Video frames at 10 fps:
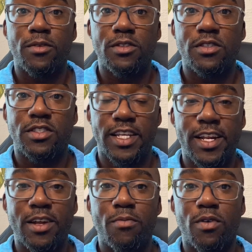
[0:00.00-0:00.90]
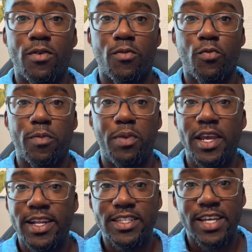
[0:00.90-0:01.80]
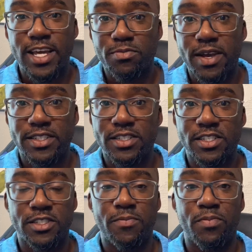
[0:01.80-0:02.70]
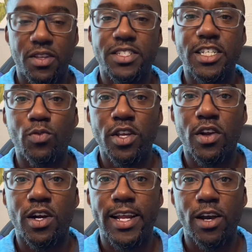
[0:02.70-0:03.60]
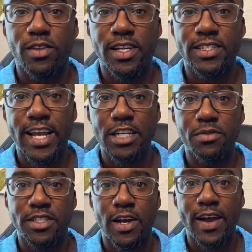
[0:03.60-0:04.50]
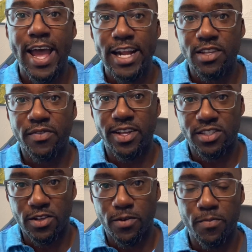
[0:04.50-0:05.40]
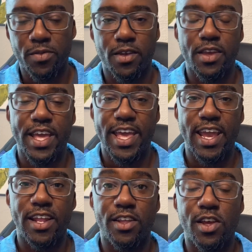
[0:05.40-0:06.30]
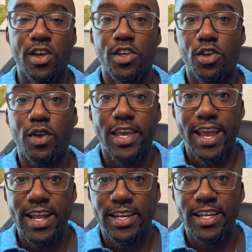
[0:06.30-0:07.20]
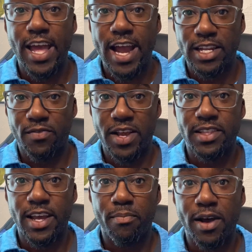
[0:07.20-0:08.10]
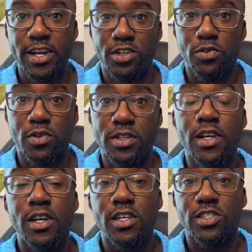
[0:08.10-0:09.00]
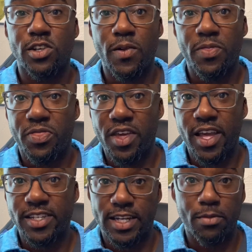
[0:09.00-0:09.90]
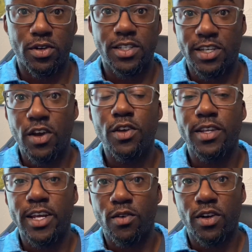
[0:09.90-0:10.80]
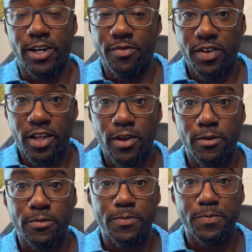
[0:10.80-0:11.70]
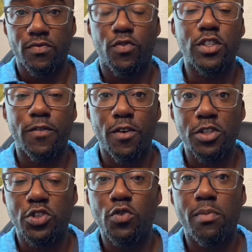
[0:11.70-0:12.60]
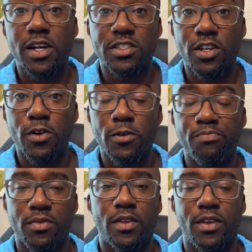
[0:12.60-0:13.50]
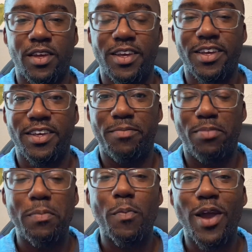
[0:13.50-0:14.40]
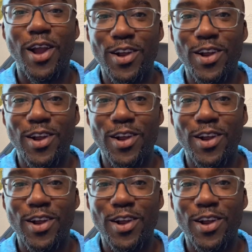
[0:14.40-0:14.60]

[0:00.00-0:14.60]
sending them repeated text messages. This is when your unhealthy attachment style activates though. And you can deactivate that by doing certain things that I'm going to tell you later on in the video. For the first 2 months though, be prepared